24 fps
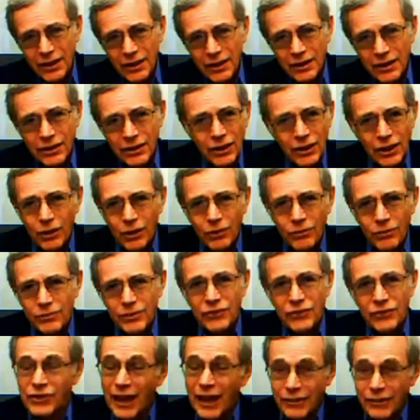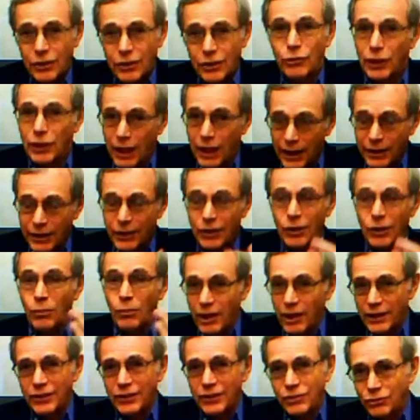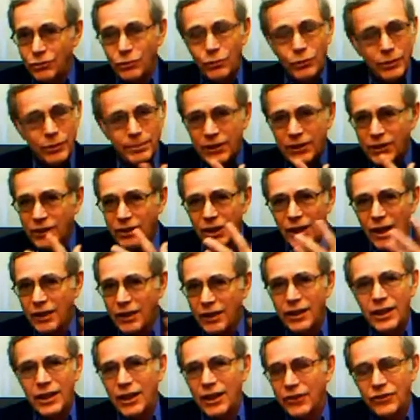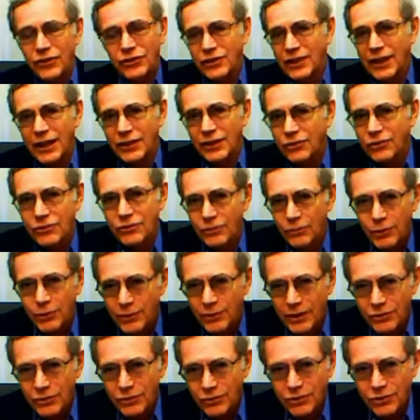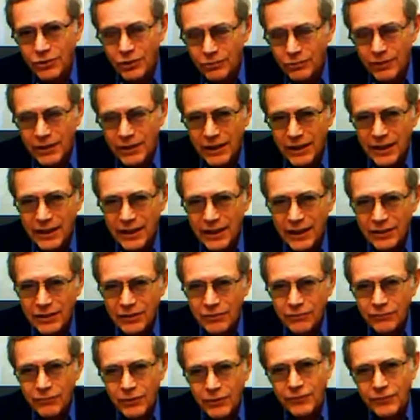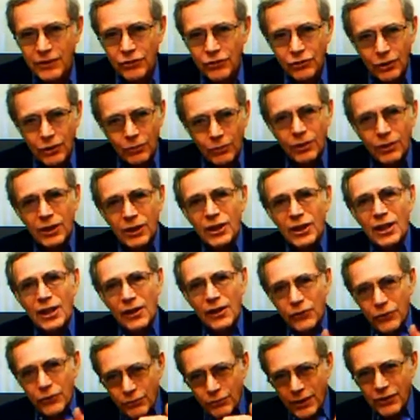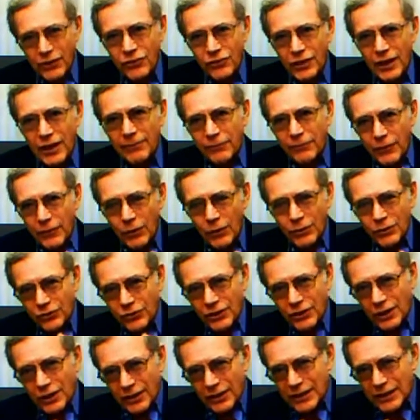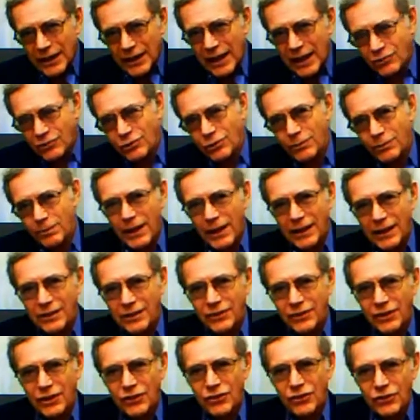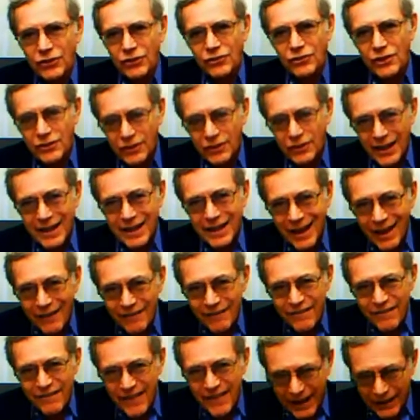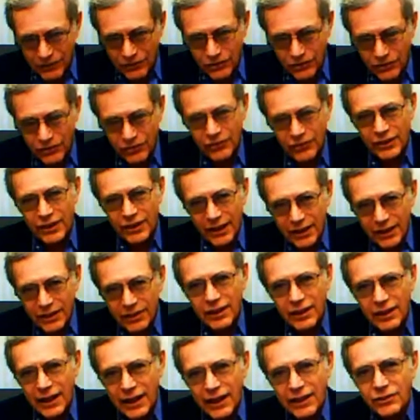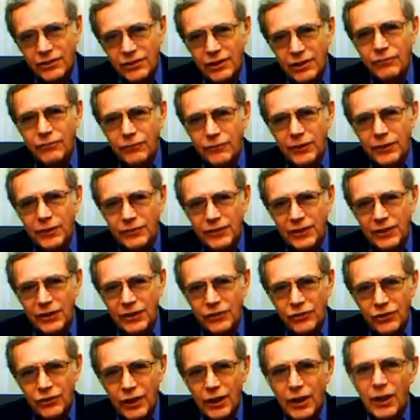the South Carolina wanted to do it, but none of the other states were interested really in 1850. So the reason I'm focusing on the national politics is that events in the 1850s